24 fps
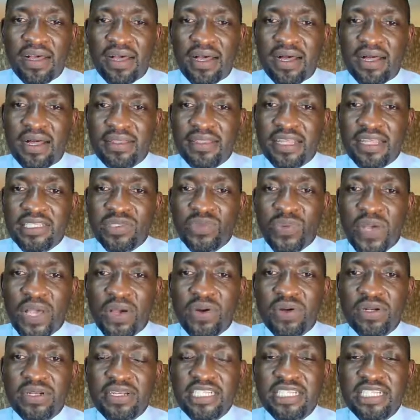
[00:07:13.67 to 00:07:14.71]
That's where I
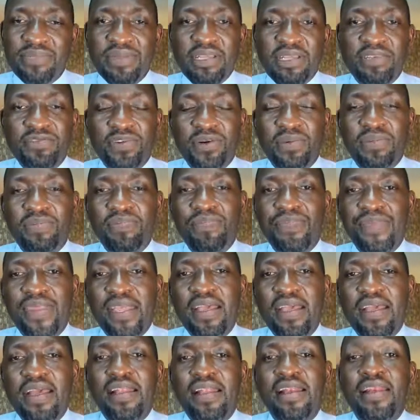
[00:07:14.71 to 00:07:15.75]
got this image from.
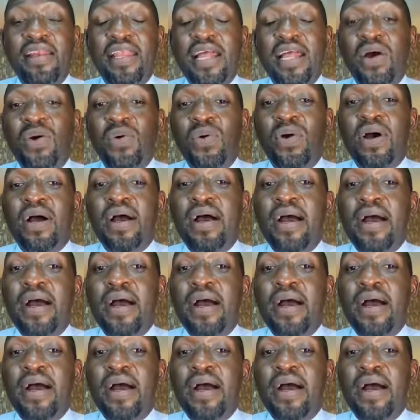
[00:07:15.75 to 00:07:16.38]
Now,